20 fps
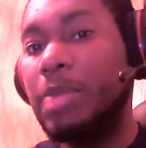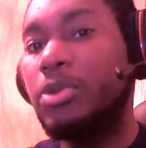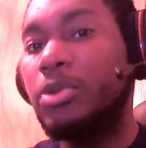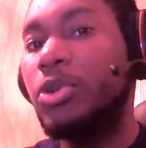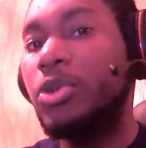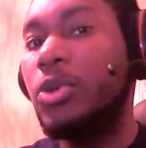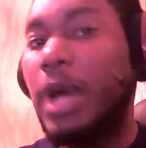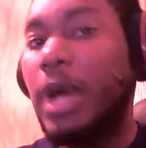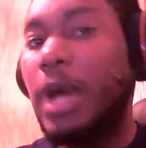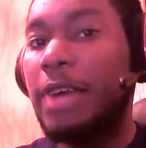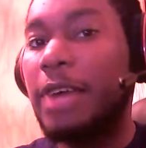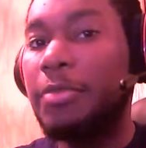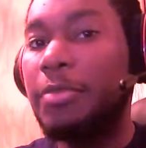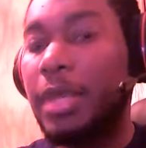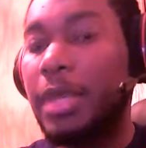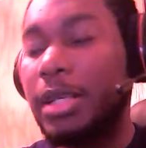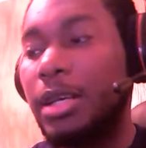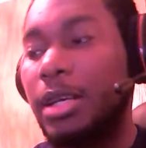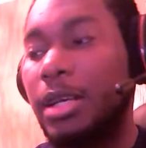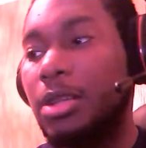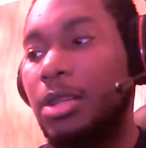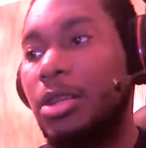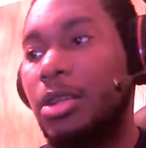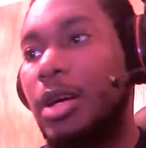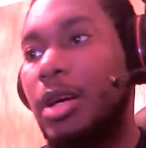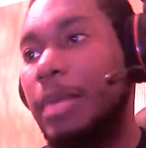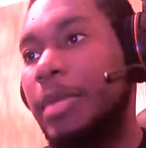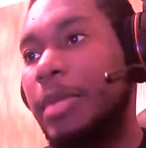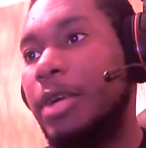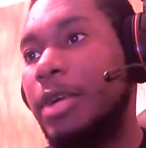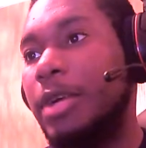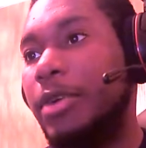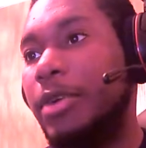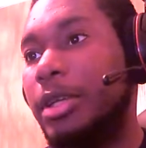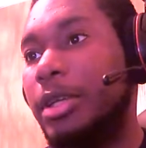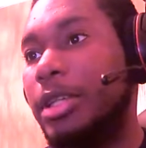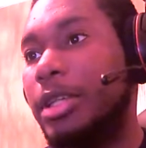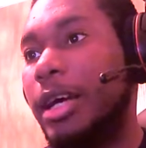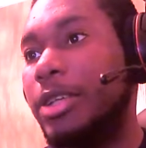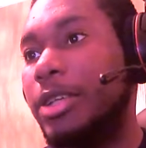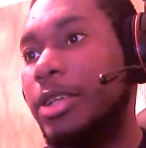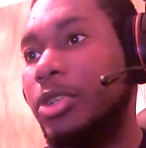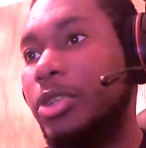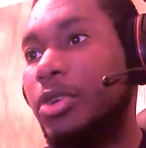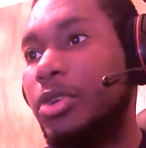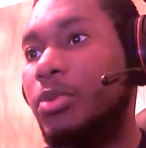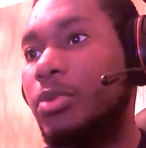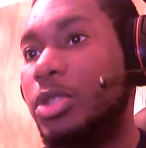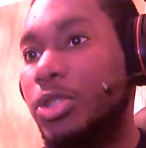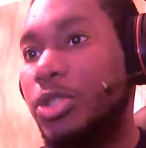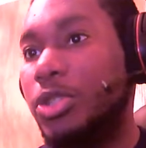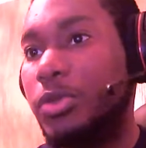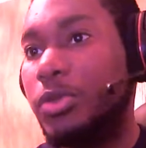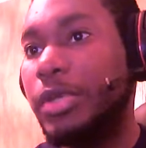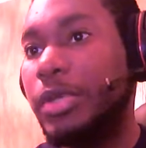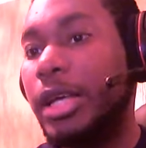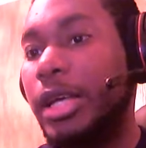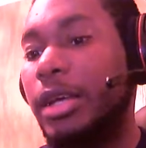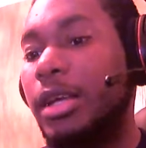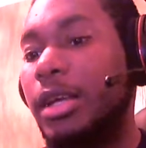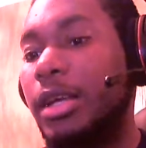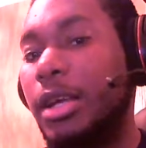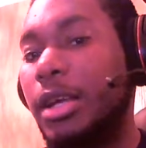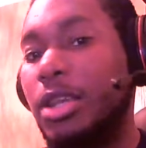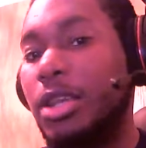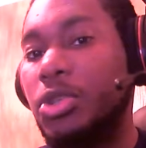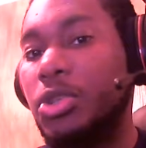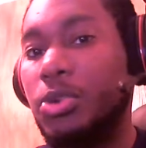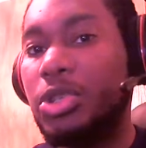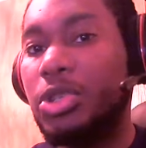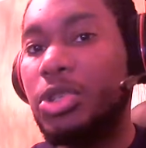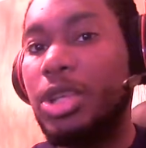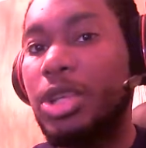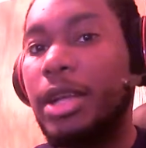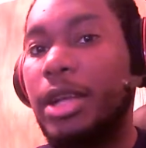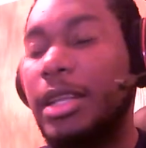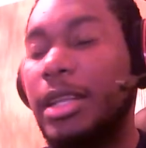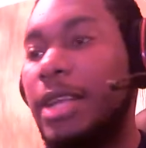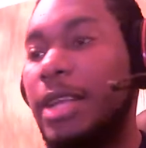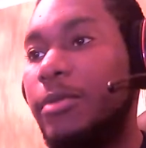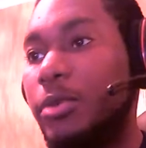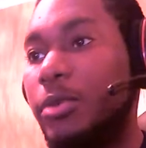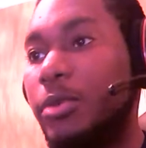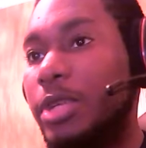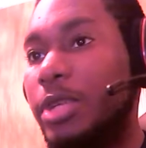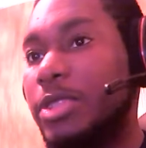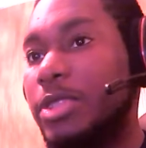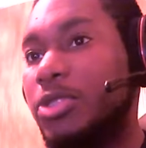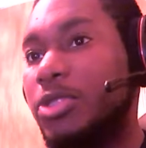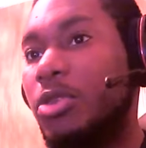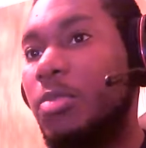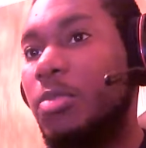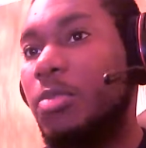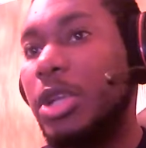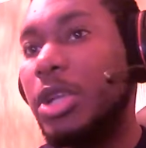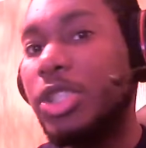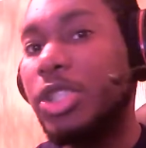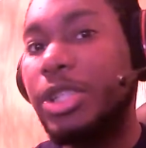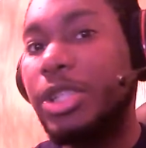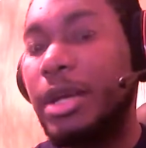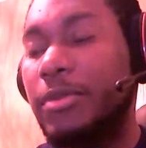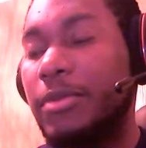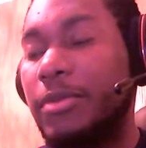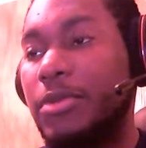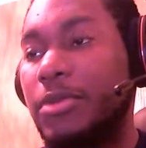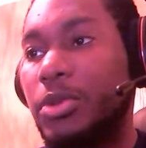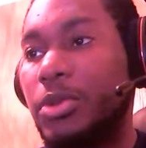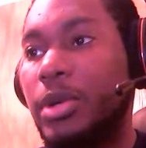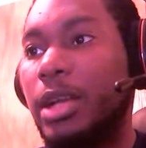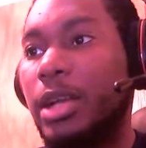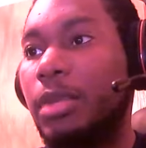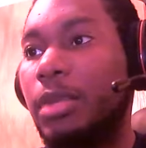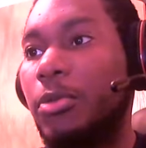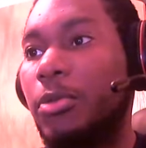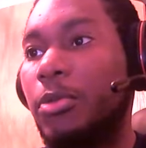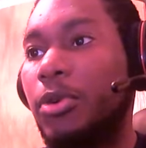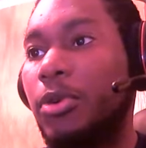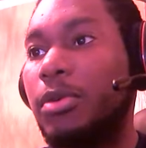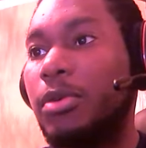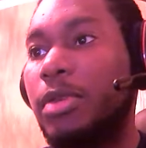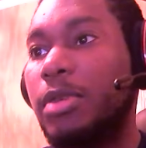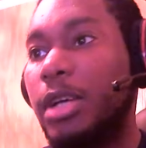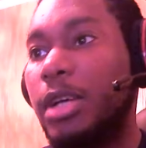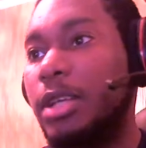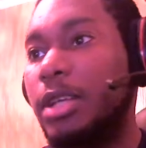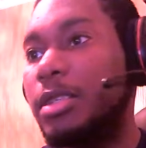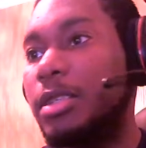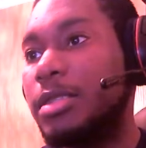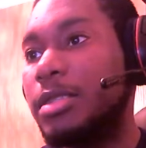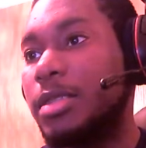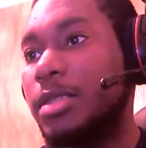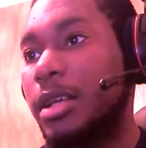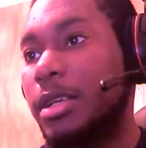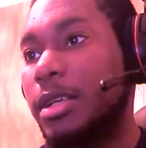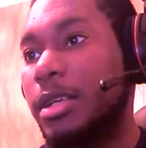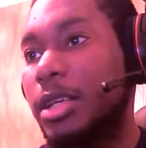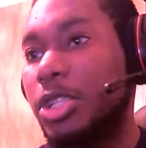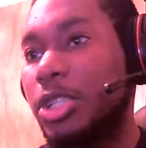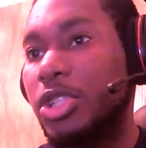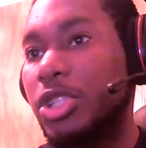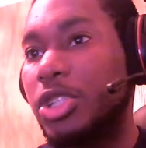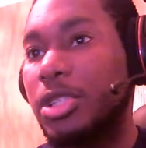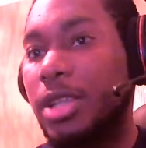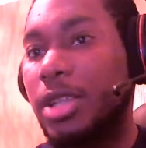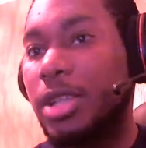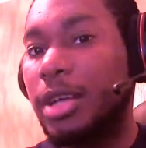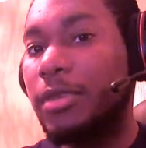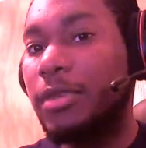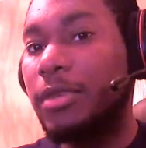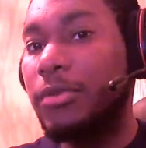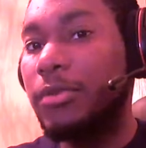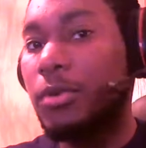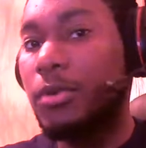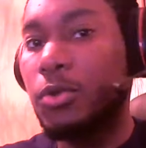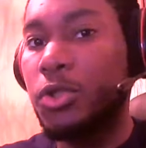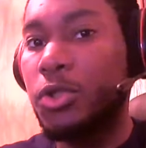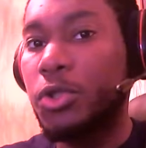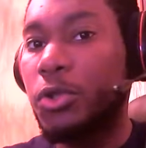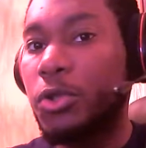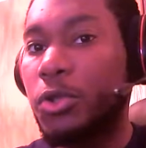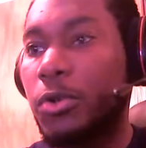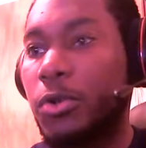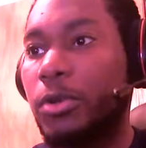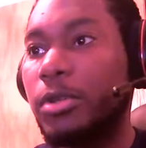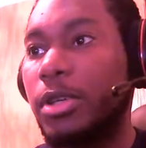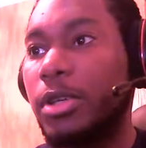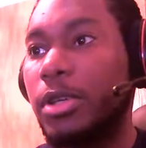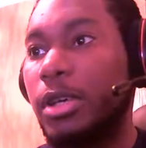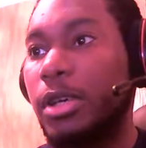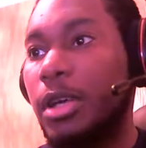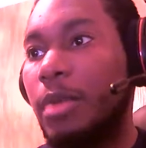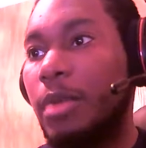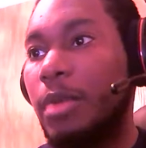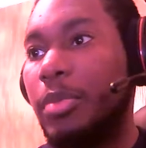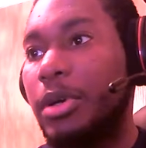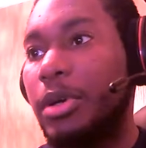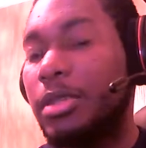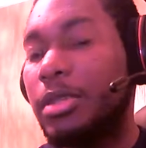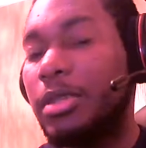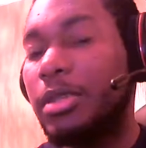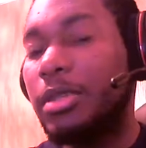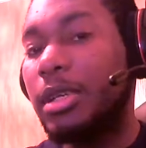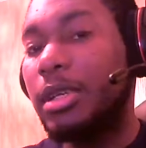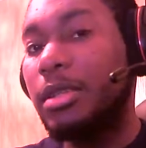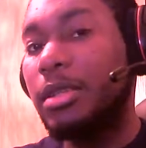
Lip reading: who have played it a lot, I'm hearing that once you get to a certain level, there's not much depth to it anymore, and it's like it just kind of falls short. But the